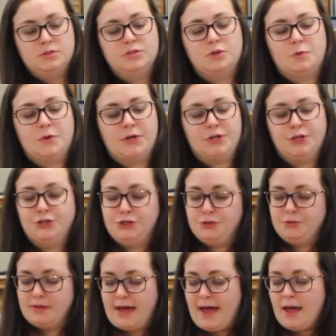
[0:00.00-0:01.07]
So we're going to
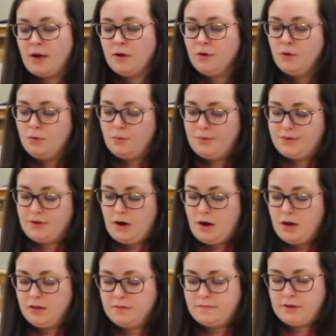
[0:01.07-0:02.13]
do that with
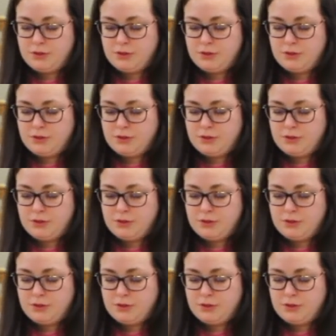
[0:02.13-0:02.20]
all of